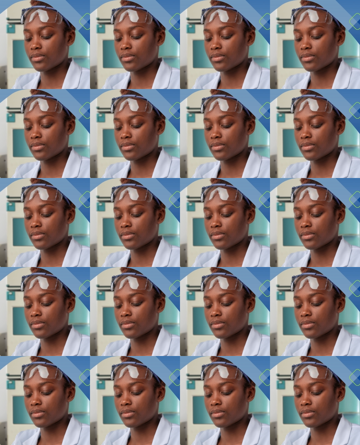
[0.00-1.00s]

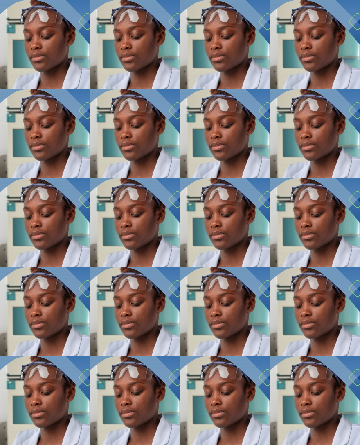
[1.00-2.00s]

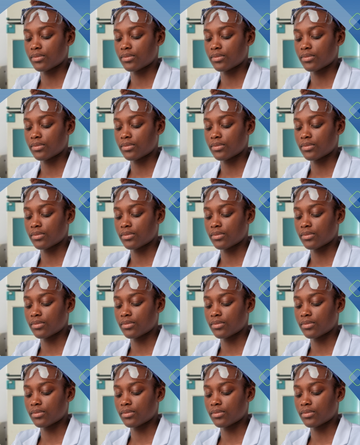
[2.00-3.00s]

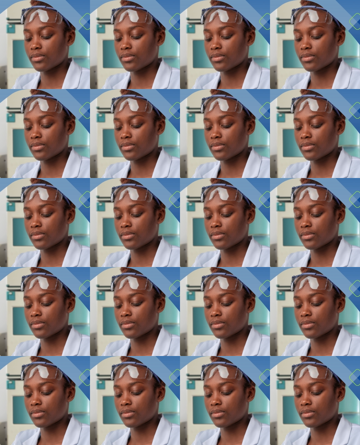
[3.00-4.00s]

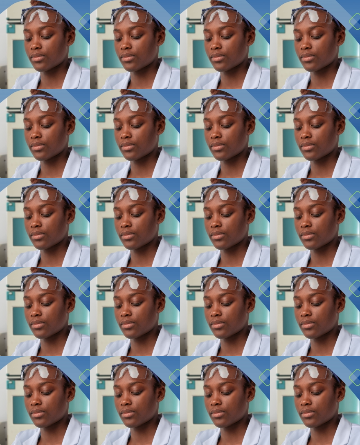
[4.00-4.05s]
[no speech]